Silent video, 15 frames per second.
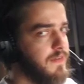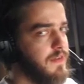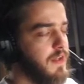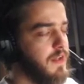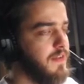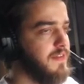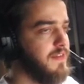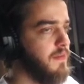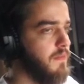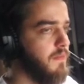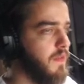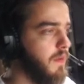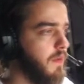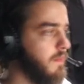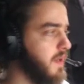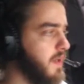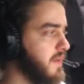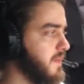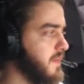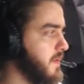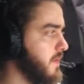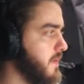something
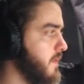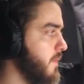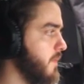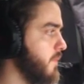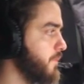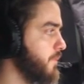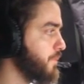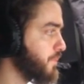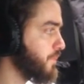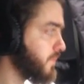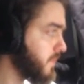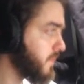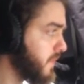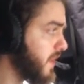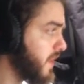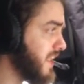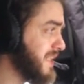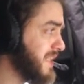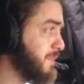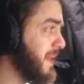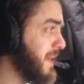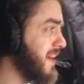busted.
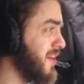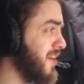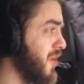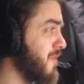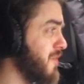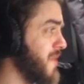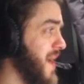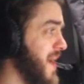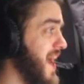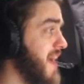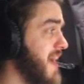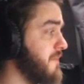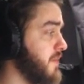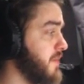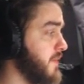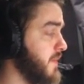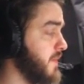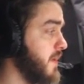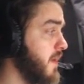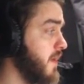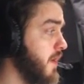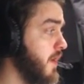Speaker of the Heavens.
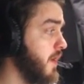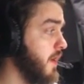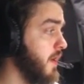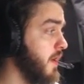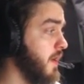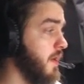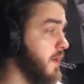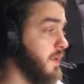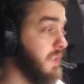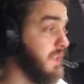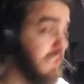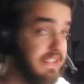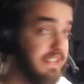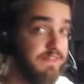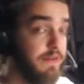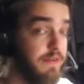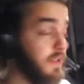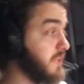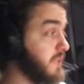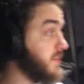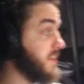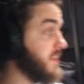This is very
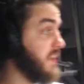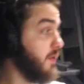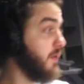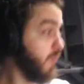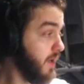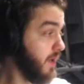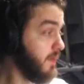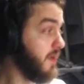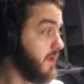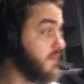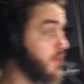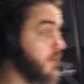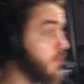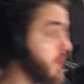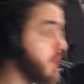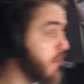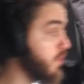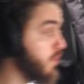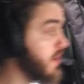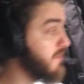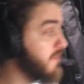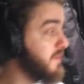interesting. 1 mana for a
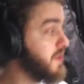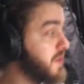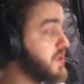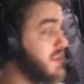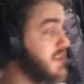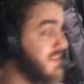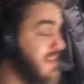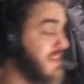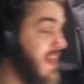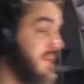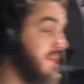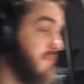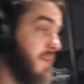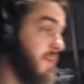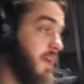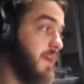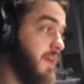1/1 Vigilous Lifelink.